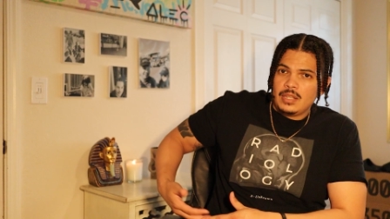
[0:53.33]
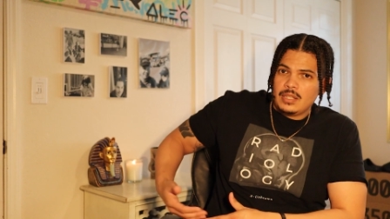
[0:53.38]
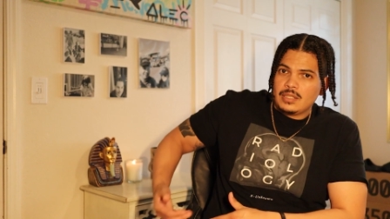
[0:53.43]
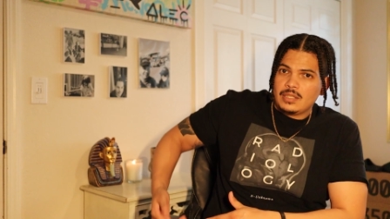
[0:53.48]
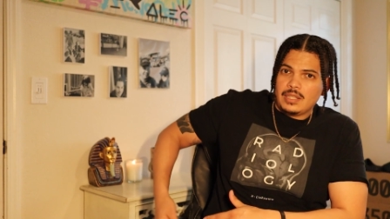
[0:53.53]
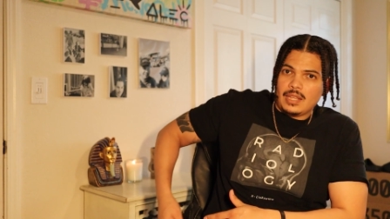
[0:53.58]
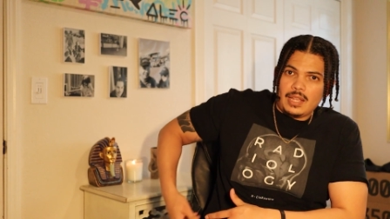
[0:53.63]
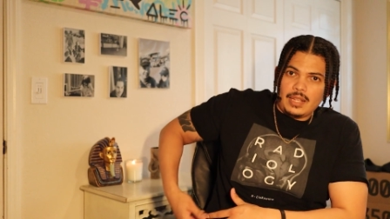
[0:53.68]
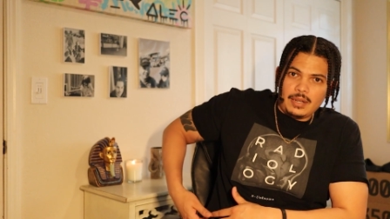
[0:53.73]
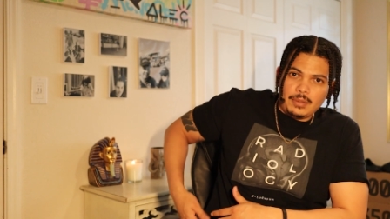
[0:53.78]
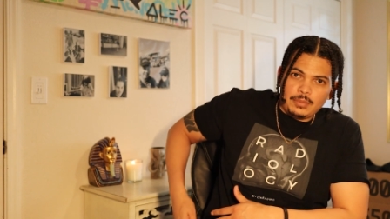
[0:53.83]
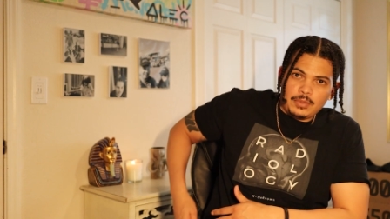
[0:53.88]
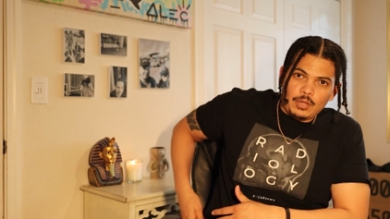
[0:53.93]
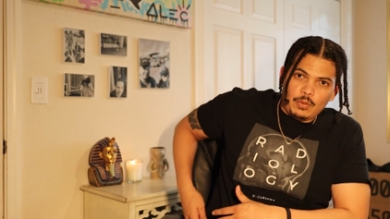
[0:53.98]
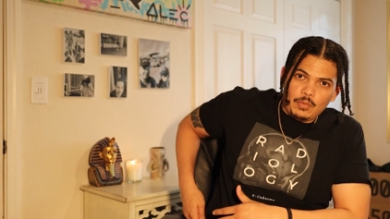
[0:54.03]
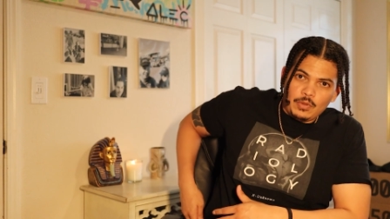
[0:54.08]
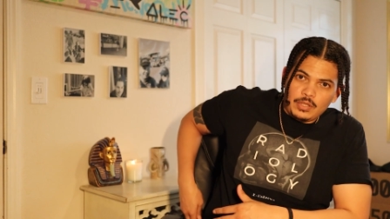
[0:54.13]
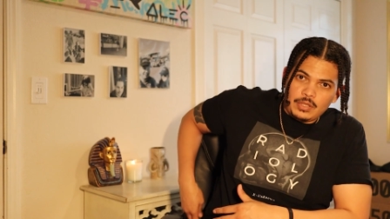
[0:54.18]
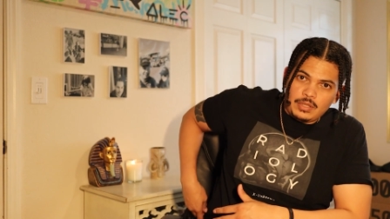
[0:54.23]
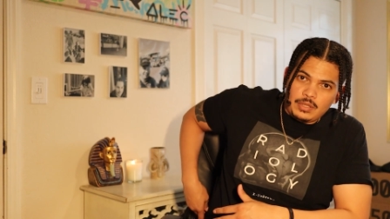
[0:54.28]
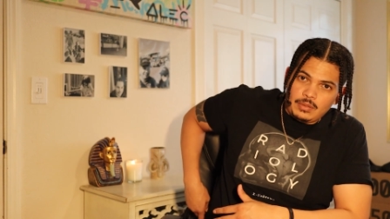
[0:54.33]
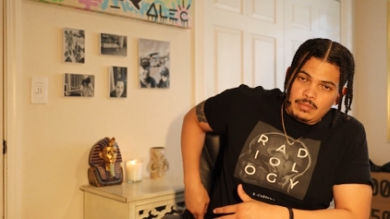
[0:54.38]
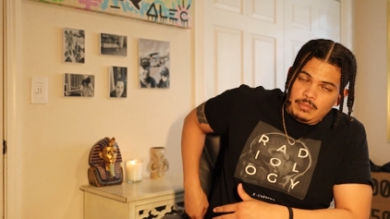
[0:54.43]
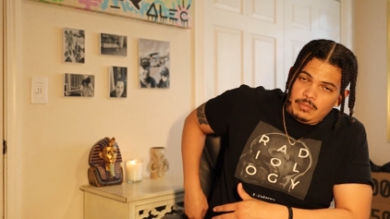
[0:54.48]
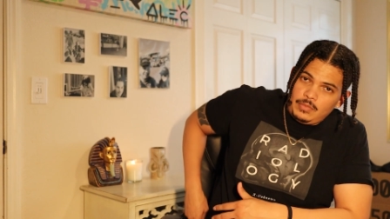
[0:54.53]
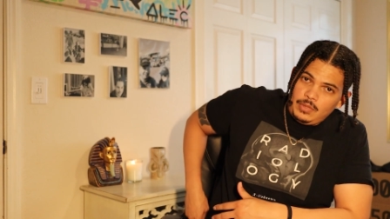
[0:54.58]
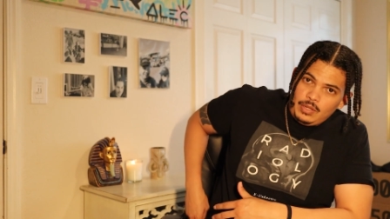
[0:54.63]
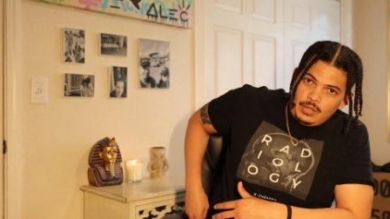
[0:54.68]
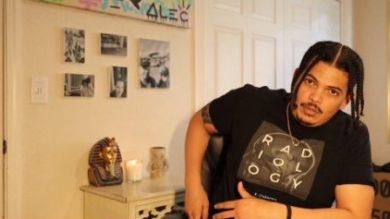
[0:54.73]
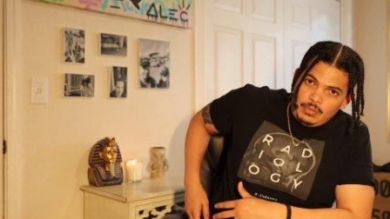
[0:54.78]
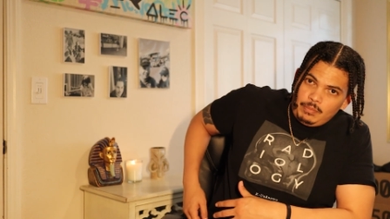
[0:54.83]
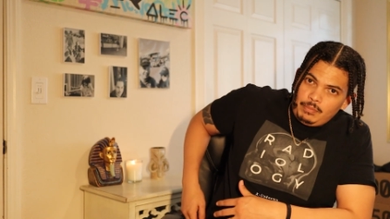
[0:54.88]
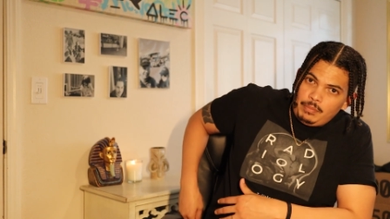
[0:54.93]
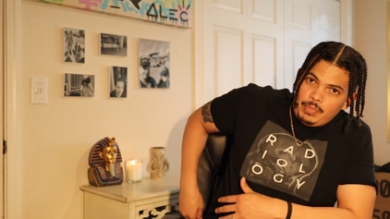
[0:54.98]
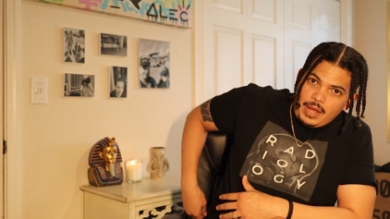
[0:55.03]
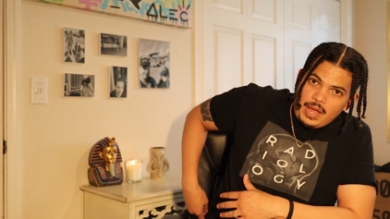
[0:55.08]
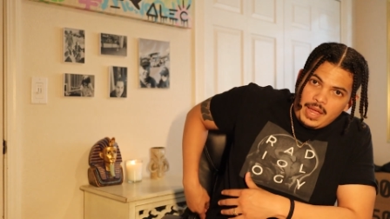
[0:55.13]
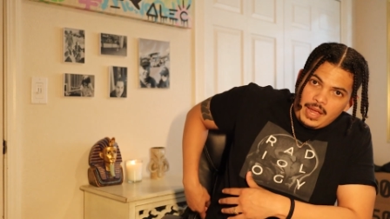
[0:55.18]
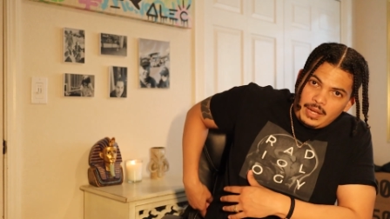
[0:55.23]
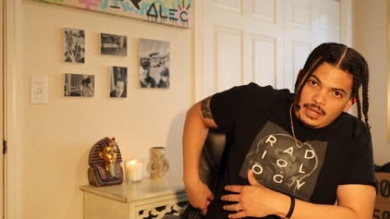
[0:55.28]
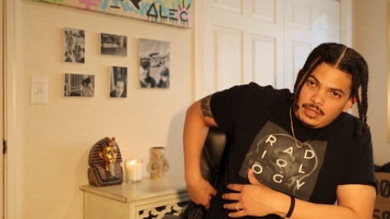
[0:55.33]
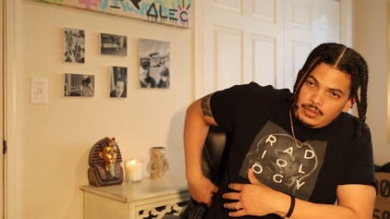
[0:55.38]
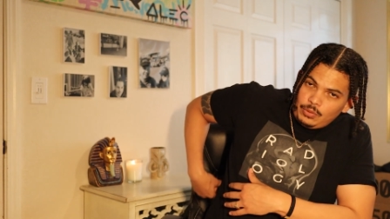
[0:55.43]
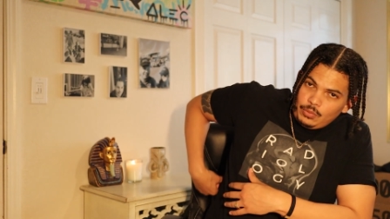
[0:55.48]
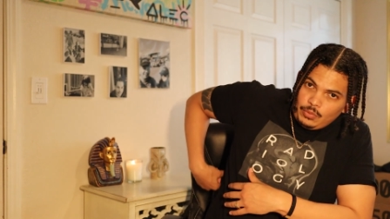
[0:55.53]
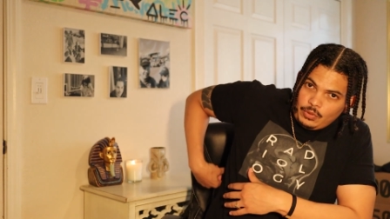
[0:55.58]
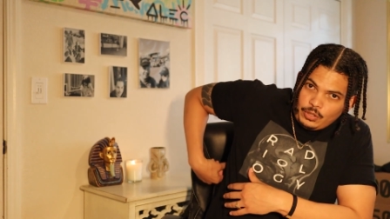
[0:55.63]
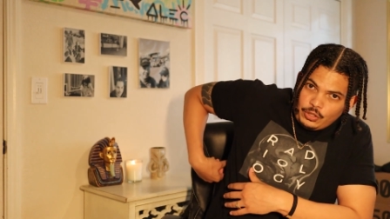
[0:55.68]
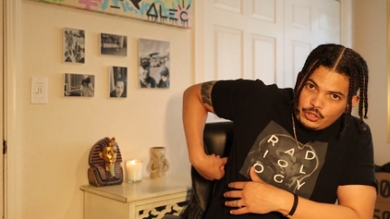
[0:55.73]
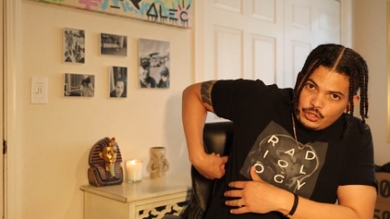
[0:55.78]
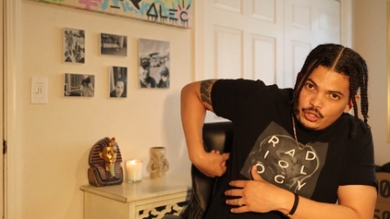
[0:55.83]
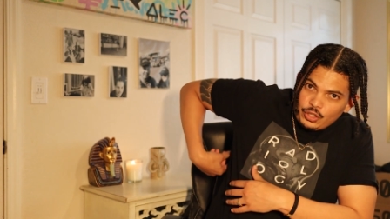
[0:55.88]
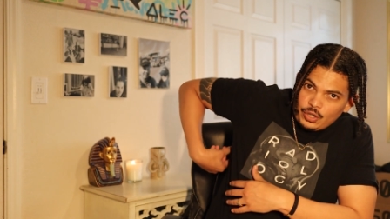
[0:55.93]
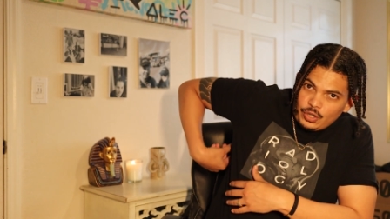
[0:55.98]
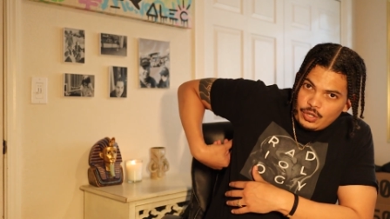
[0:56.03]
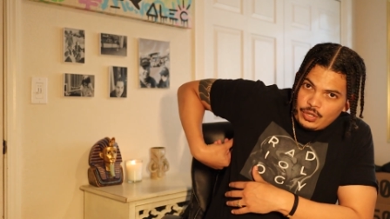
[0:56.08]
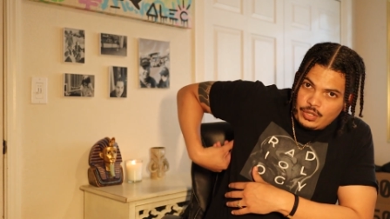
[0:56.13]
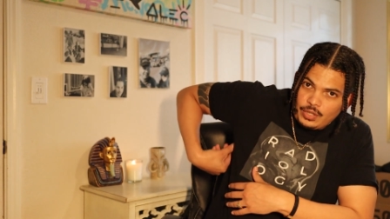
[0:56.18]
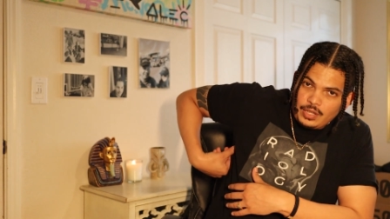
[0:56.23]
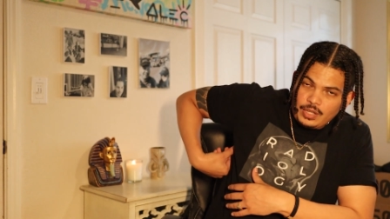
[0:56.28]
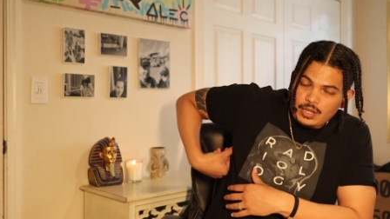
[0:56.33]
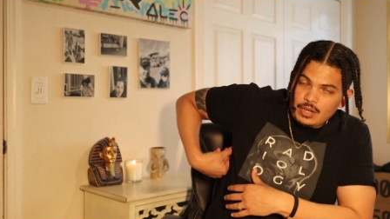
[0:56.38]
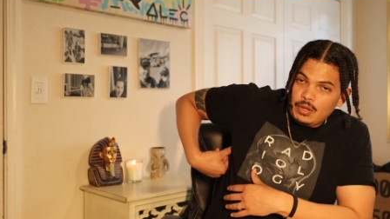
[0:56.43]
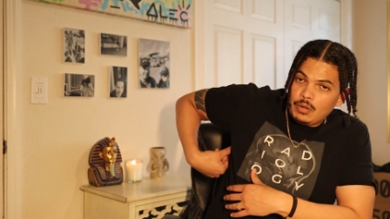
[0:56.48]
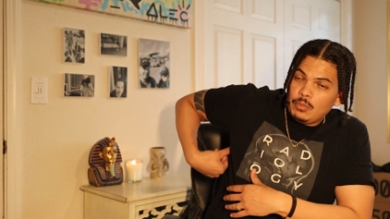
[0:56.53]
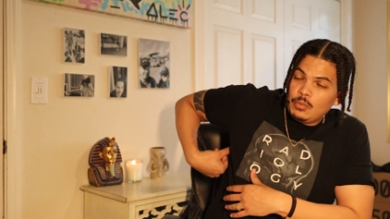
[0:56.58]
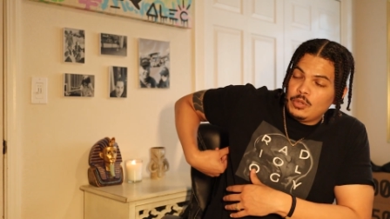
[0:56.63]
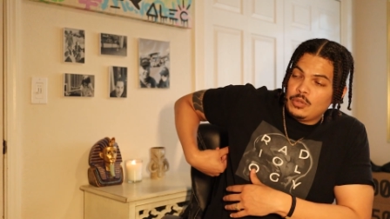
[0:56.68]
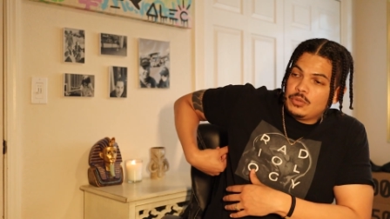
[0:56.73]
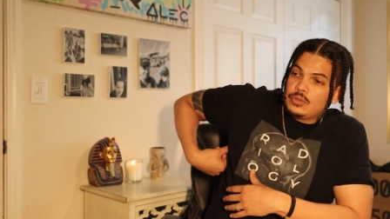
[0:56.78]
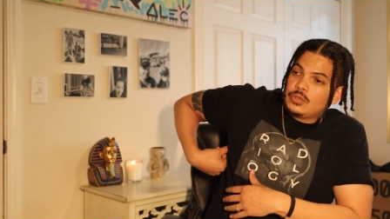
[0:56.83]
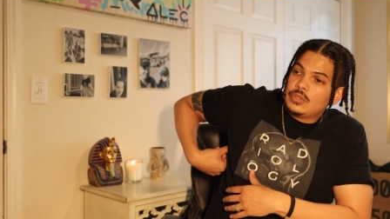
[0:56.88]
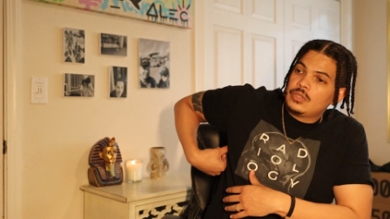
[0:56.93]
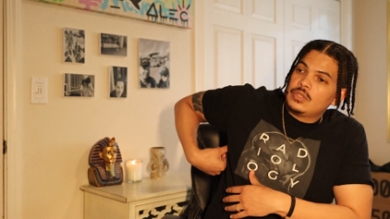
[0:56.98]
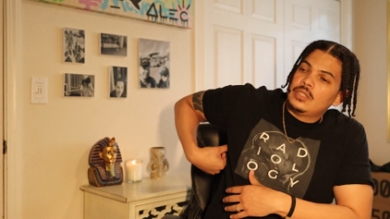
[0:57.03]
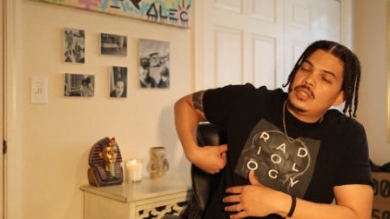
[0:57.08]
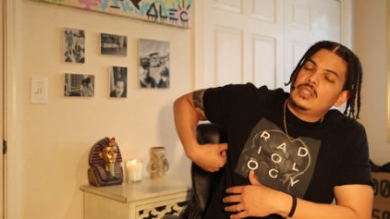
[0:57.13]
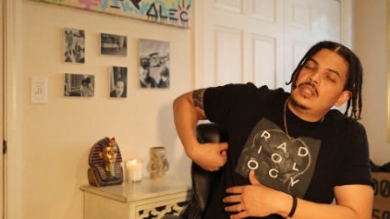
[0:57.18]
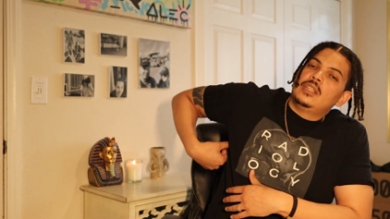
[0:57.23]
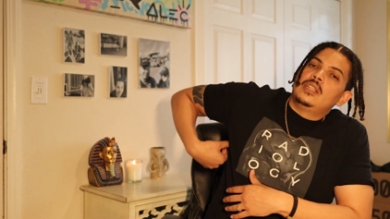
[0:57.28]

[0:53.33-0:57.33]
slide up someone's, you know, back through their shirt and almost,